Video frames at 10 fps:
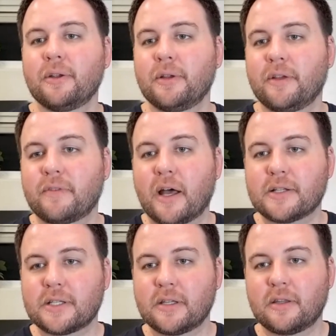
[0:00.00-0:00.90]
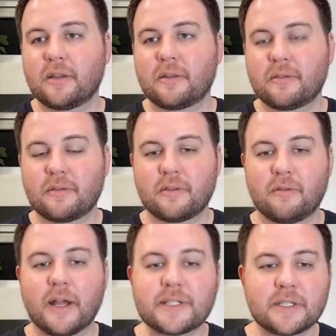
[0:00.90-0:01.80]
if not the
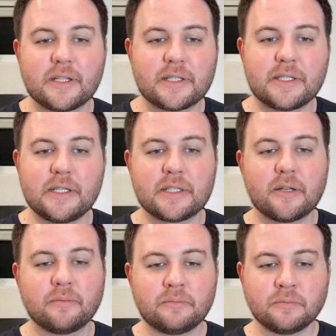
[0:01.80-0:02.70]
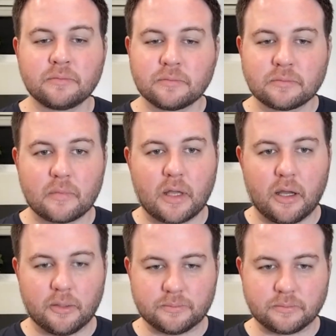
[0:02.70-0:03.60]
rest of the season.
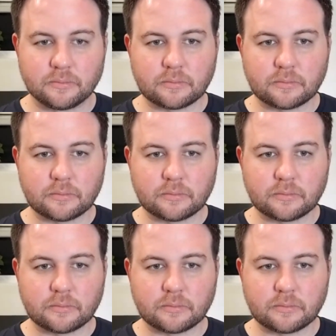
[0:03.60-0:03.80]
So